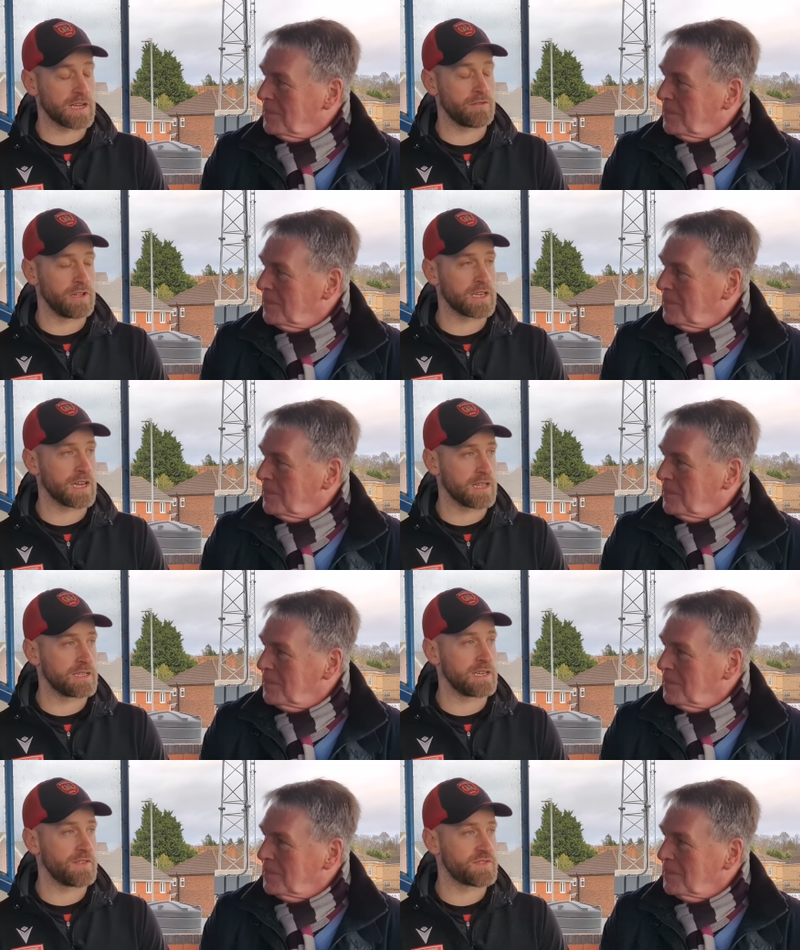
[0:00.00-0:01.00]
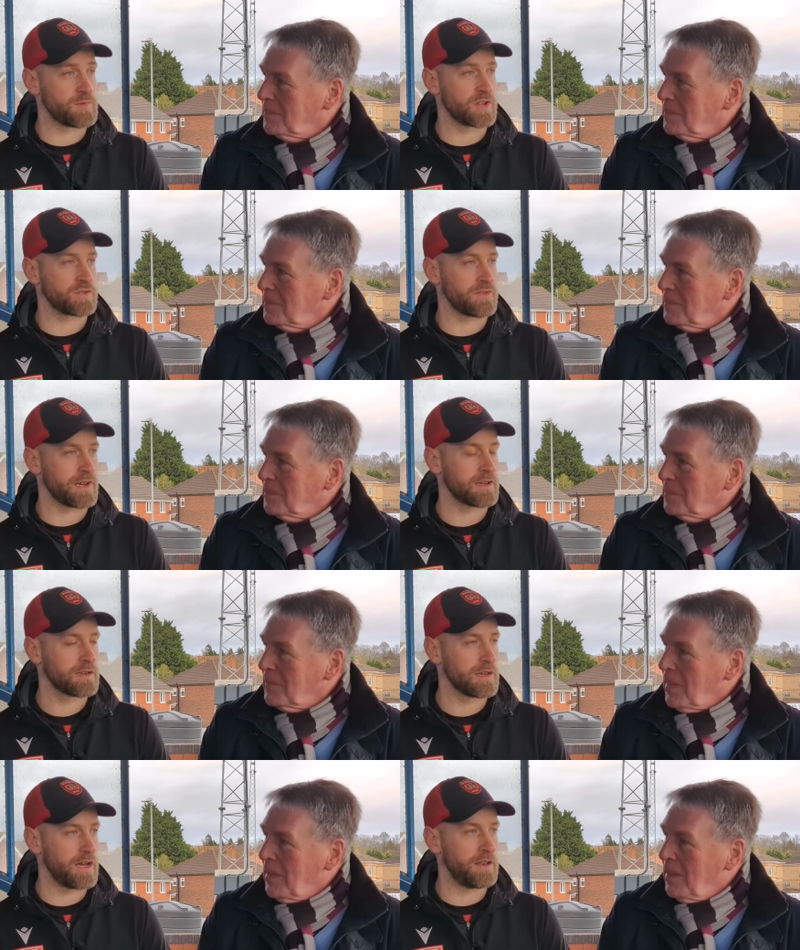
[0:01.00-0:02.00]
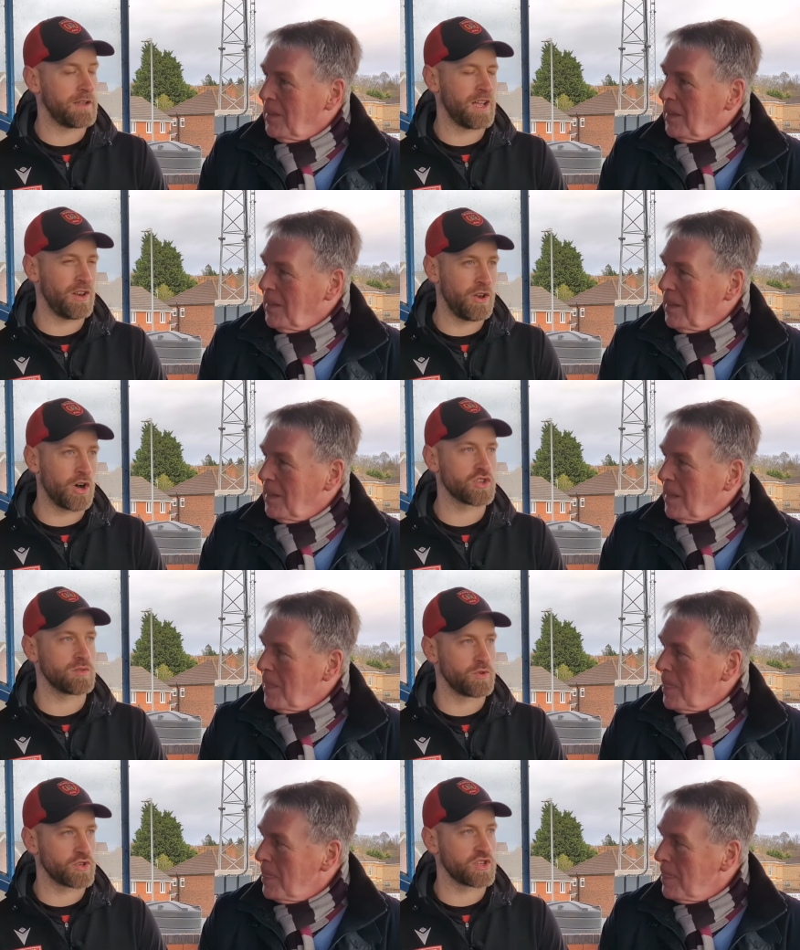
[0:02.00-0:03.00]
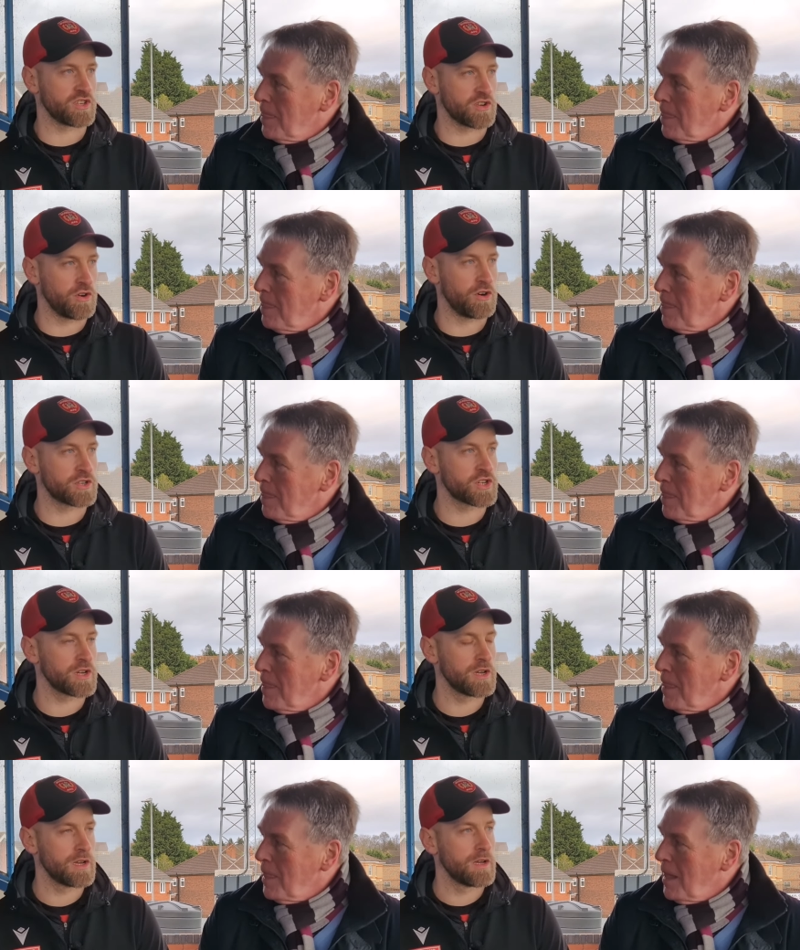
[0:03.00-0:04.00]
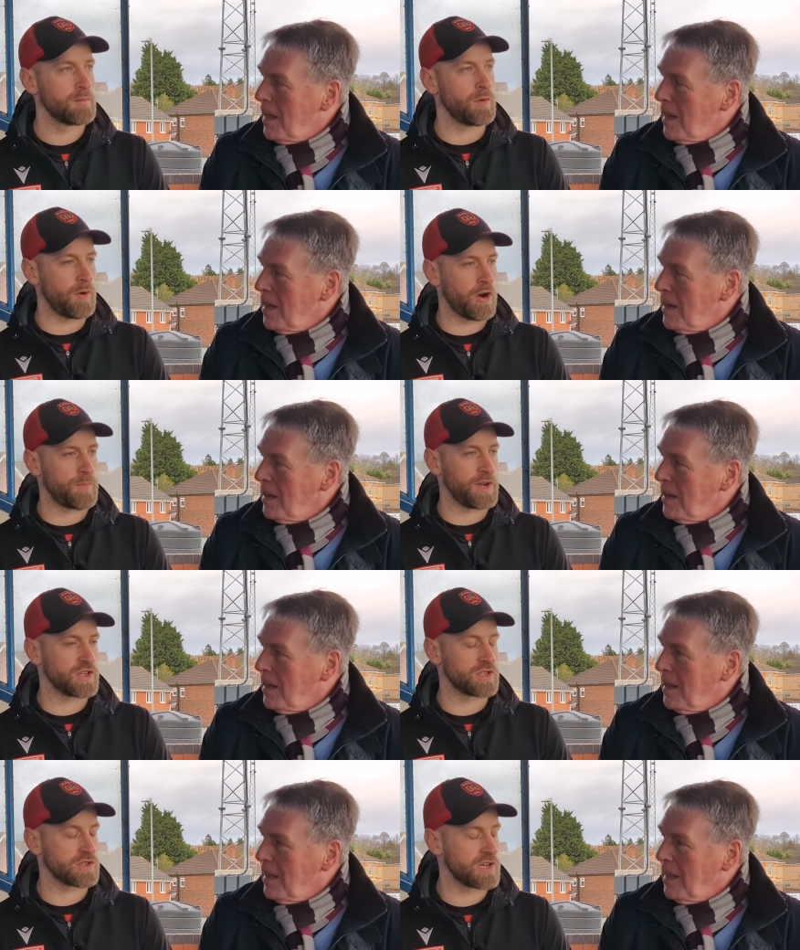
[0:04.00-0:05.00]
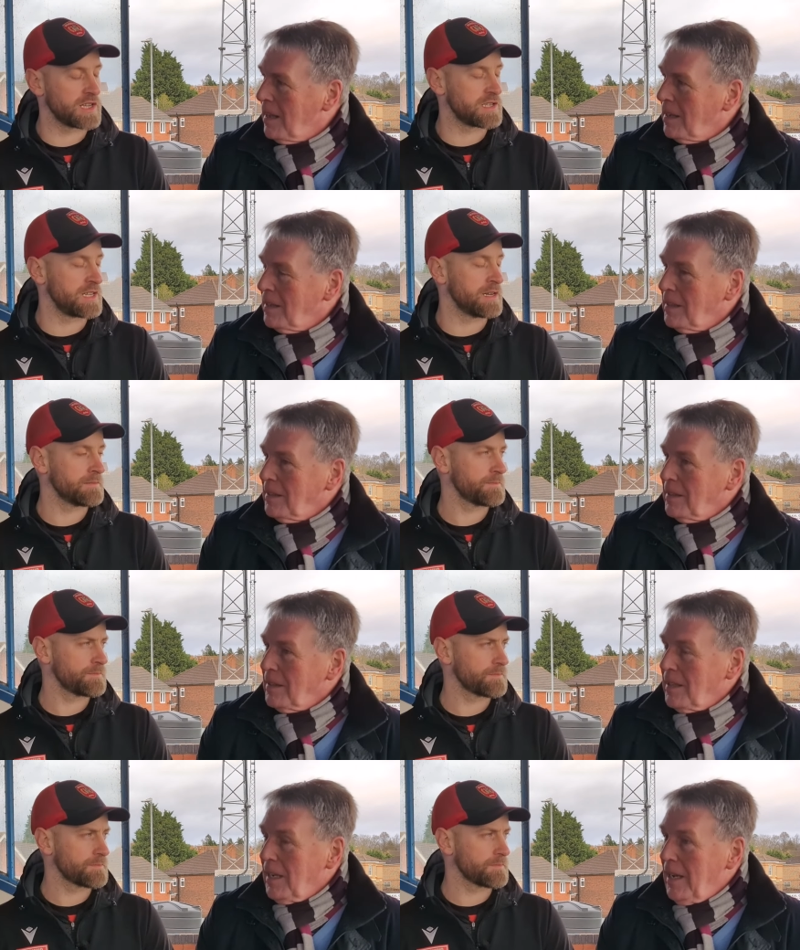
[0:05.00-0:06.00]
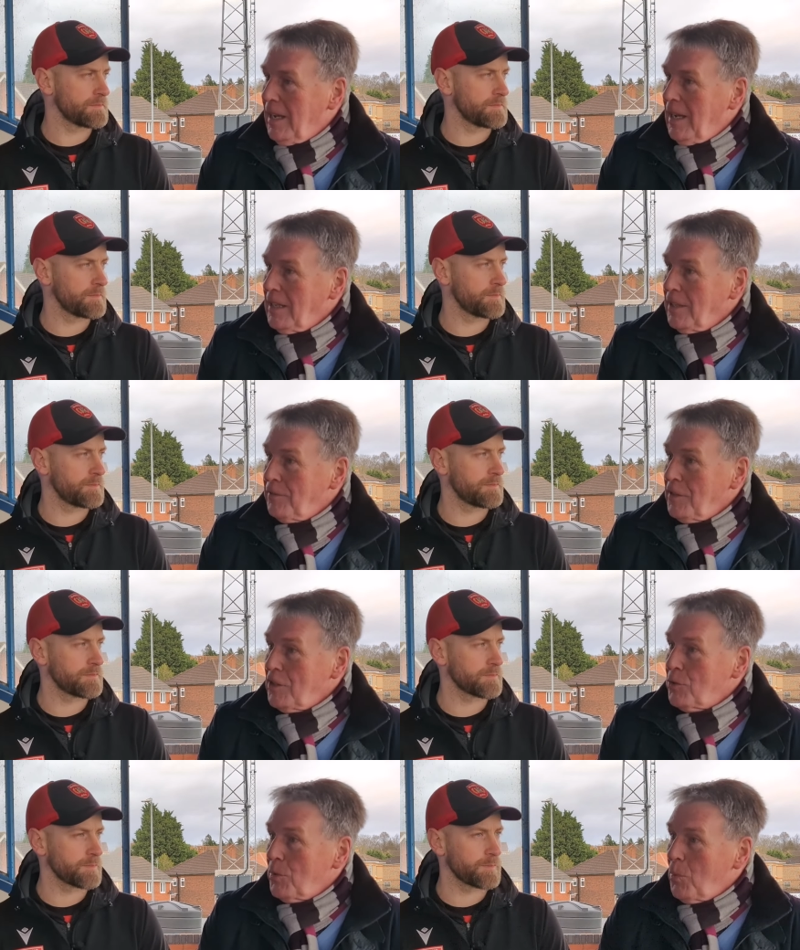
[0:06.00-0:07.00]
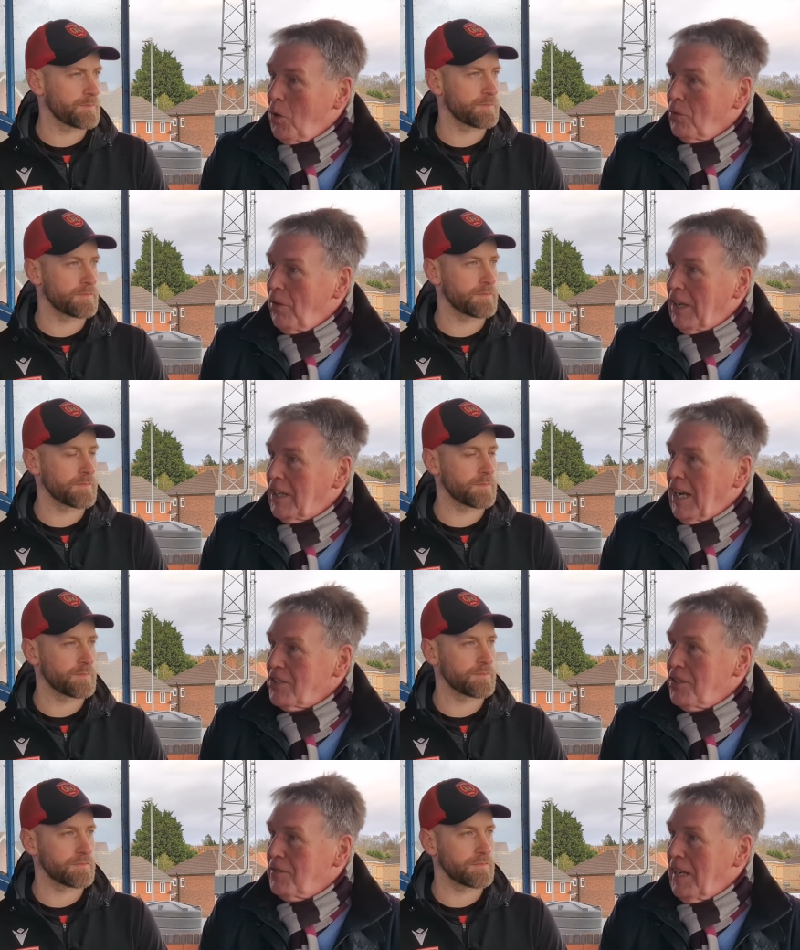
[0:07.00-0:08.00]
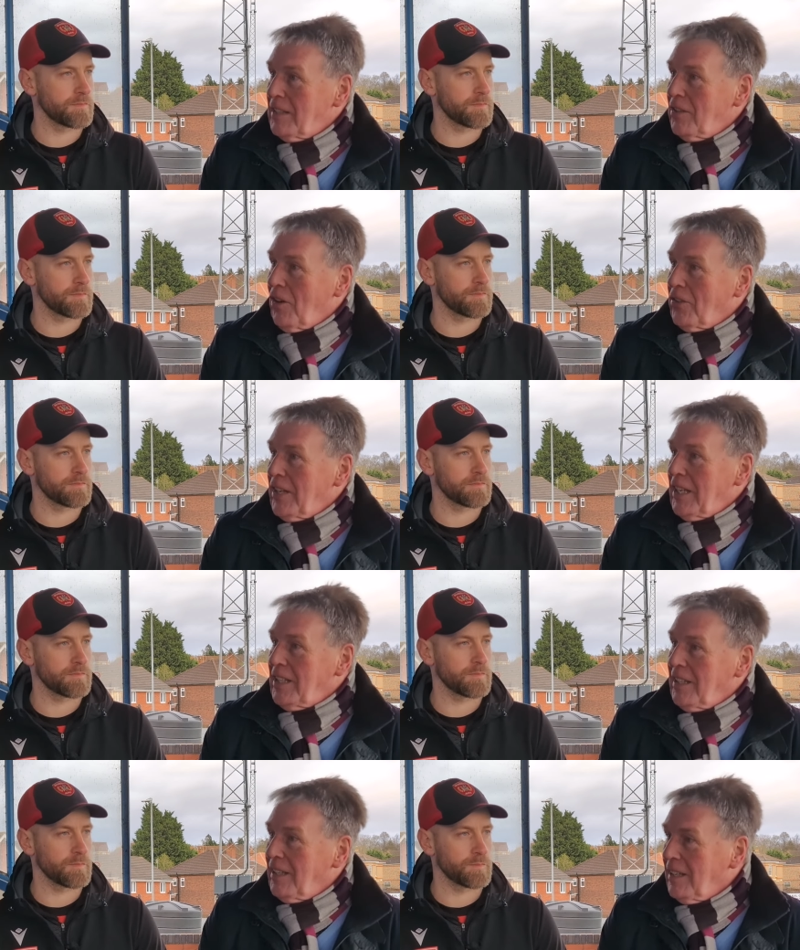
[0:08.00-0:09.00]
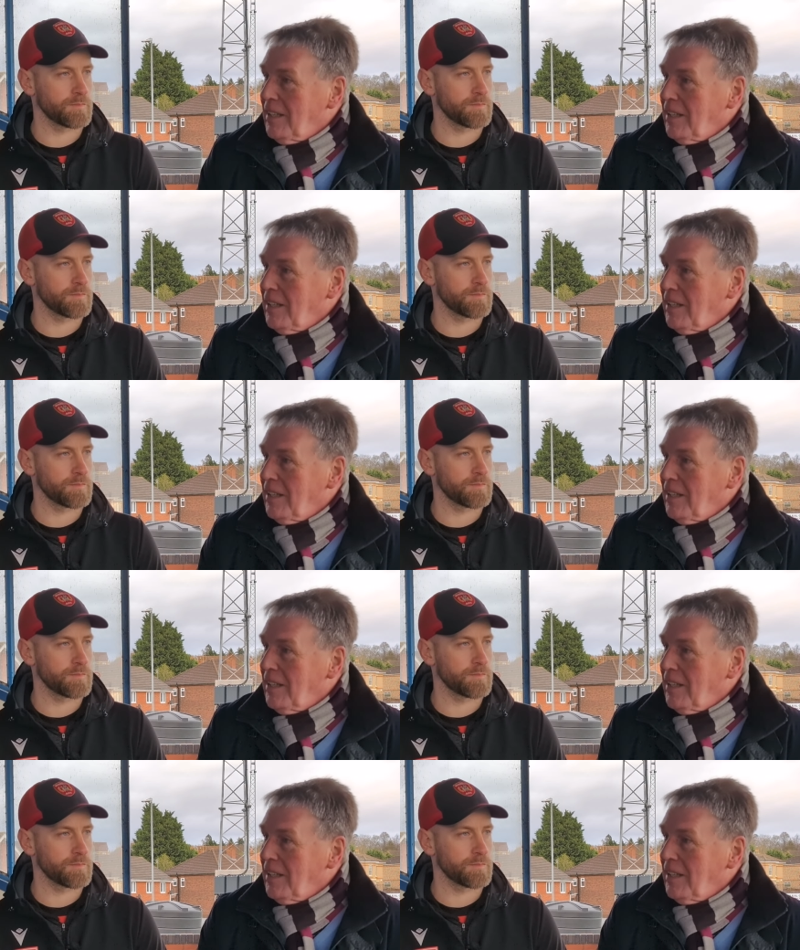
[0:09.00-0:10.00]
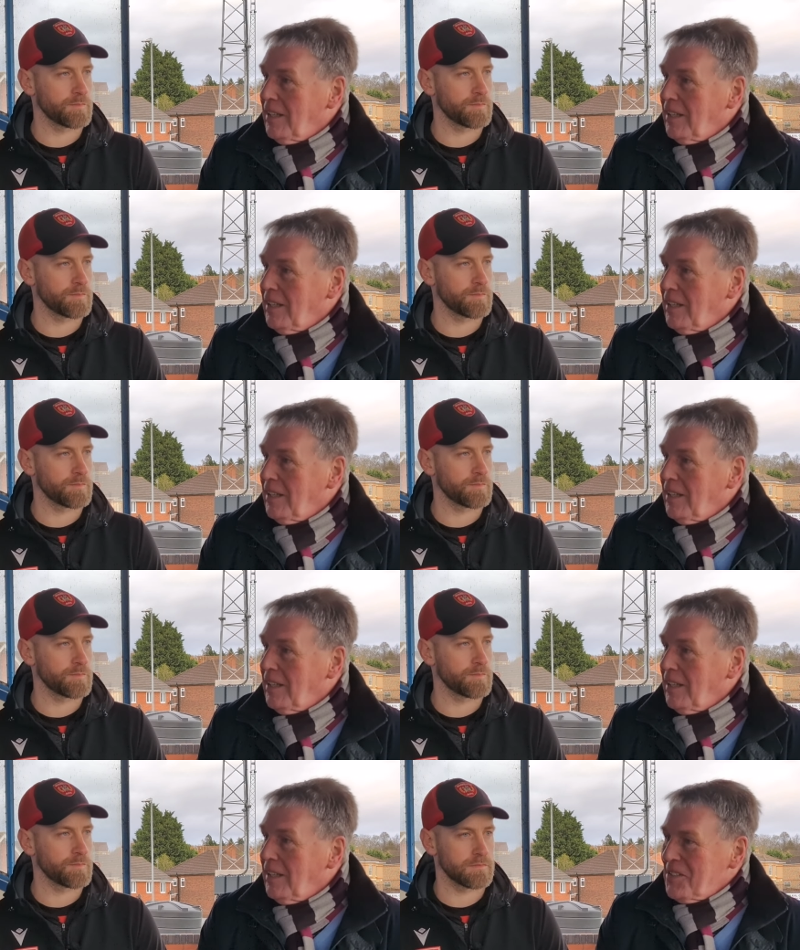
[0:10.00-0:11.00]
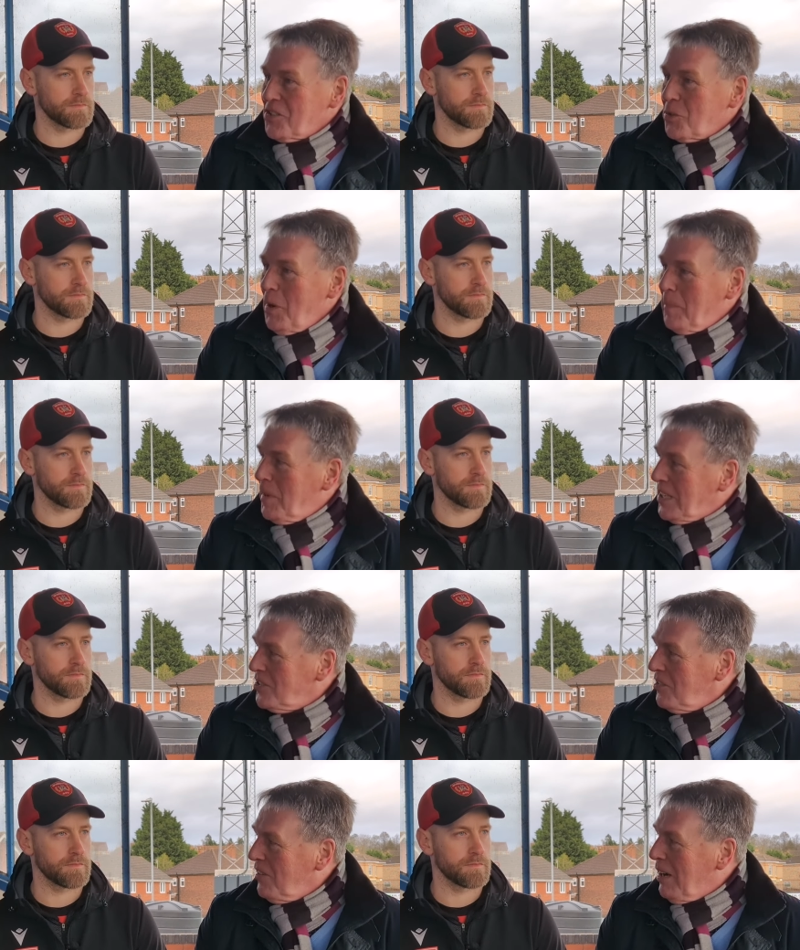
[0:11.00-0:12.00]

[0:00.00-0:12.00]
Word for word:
Speaker 1: like a real kick in the teeth, to be honest with you. And, and not so much as a coach, but more on a personal side today.
Speaker 2: Uh, you finish with one recognised defender on the uh, on the pitch. Um, square pegs in